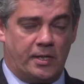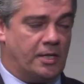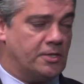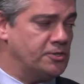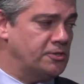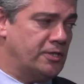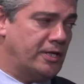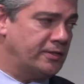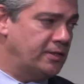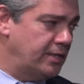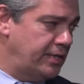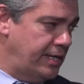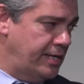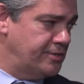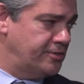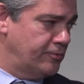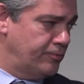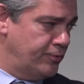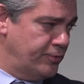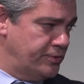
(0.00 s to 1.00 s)
It's not the case
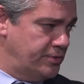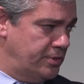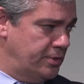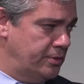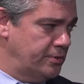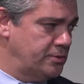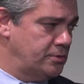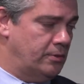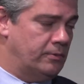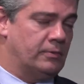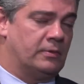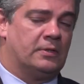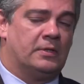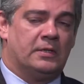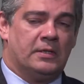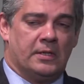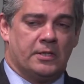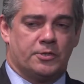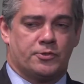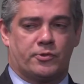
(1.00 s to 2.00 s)
of Brazil. So
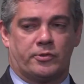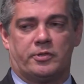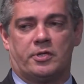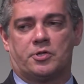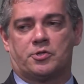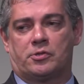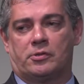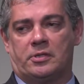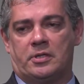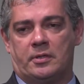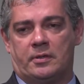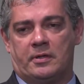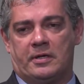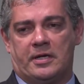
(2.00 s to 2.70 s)
traditionally,